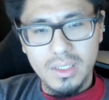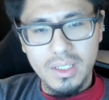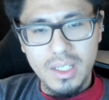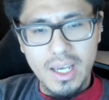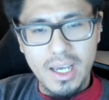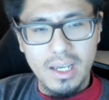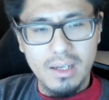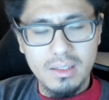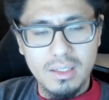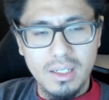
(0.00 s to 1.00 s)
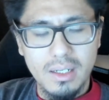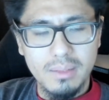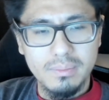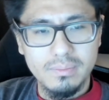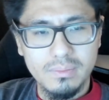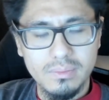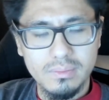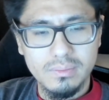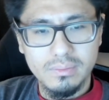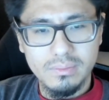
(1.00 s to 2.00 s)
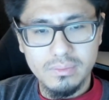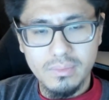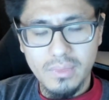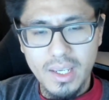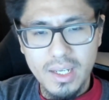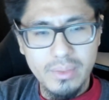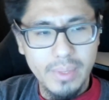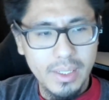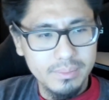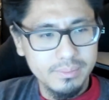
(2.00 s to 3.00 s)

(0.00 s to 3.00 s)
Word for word: Yeah, uh, yeah. Anyway.